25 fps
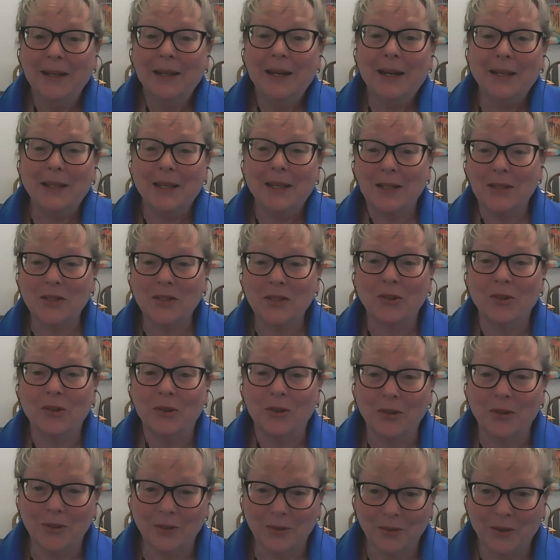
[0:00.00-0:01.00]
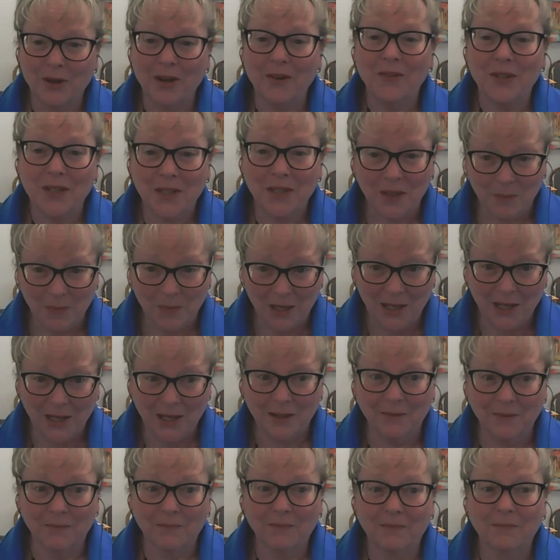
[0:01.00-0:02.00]
and the External Grievance
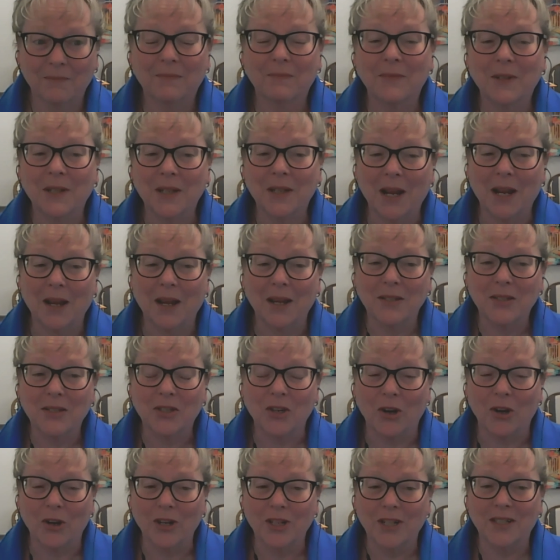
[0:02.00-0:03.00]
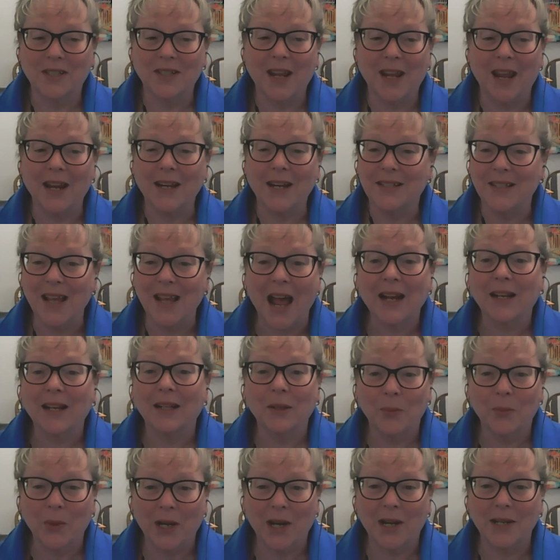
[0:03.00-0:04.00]
Committee started to say
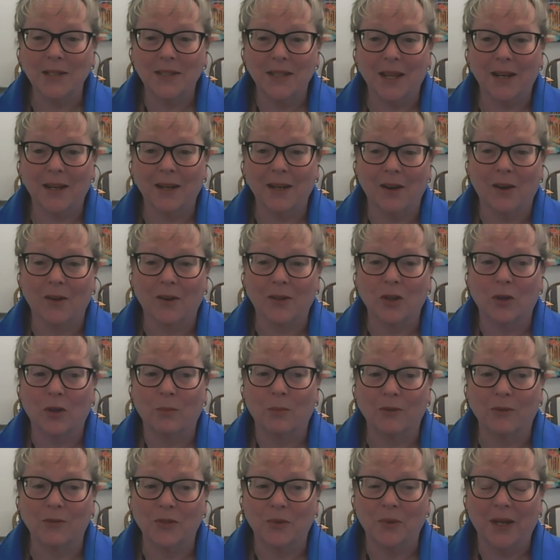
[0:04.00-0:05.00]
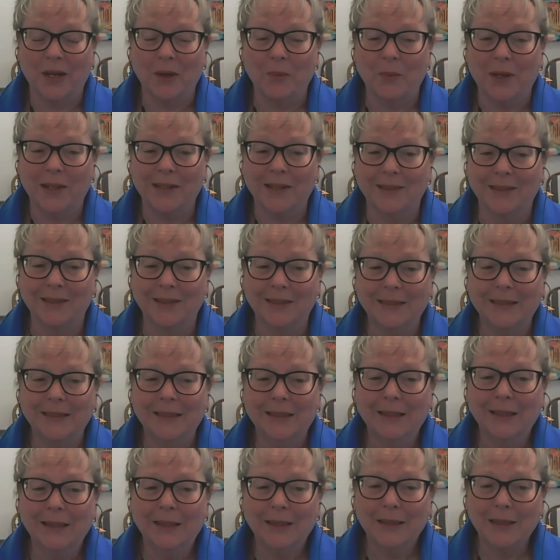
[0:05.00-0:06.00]
exactly what I said in October of 21,
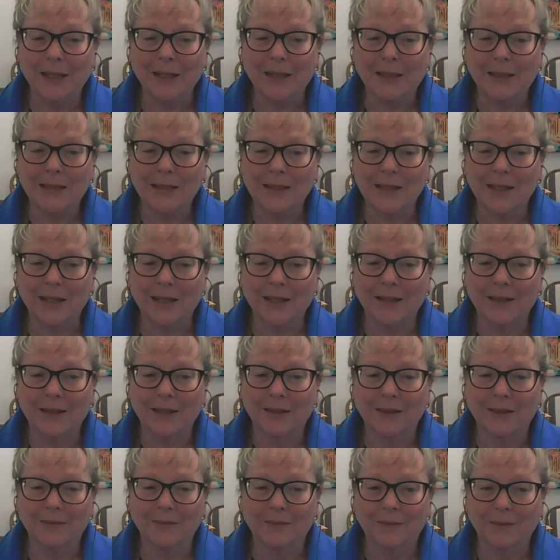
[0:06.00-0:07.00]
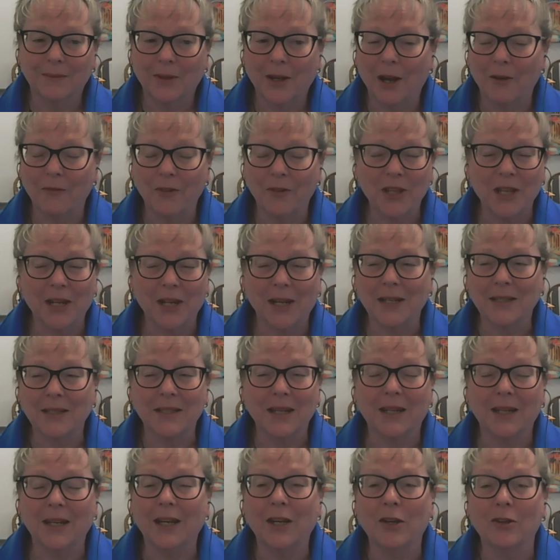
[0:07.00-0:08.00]
that everything I
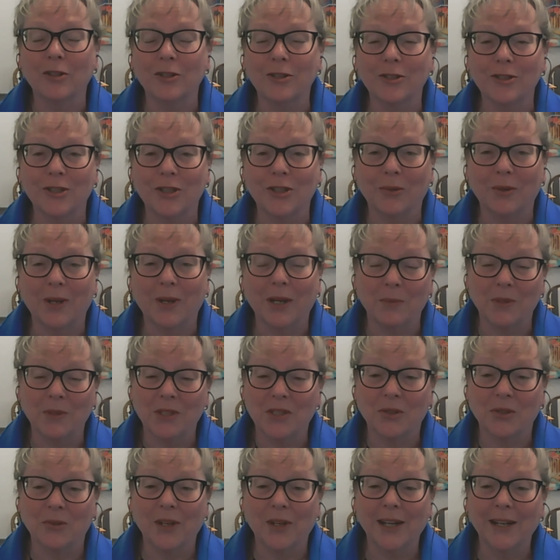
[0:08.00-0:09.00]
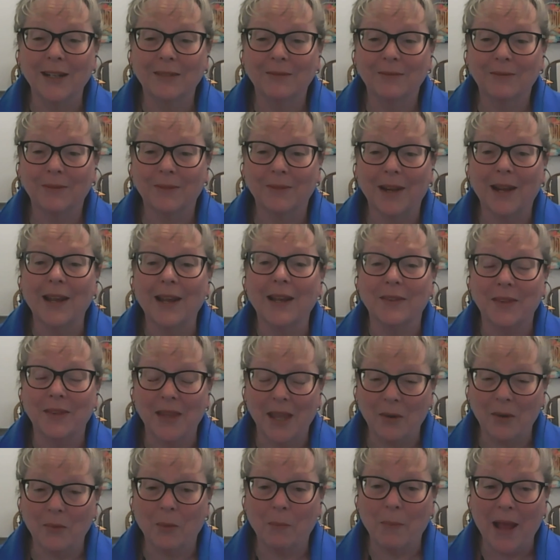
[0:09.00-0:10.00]
said he couldn't do, he was doing, and
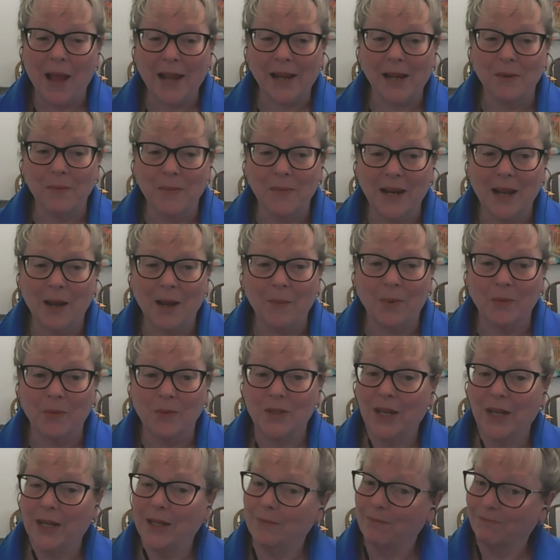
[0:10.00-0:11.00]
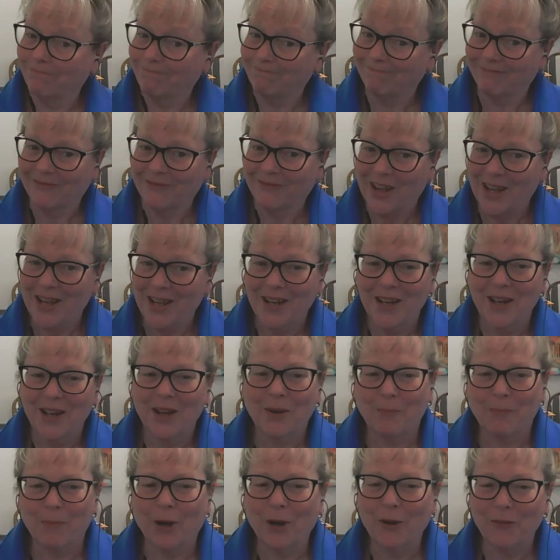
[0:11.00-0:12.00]
they were backing me up. It was like,
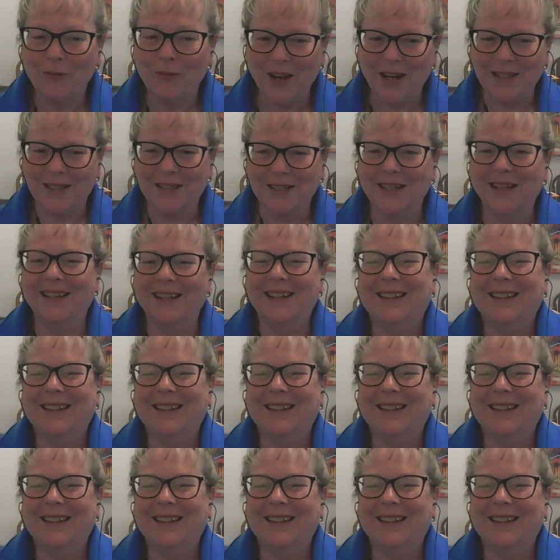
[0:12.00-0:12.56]
perfect.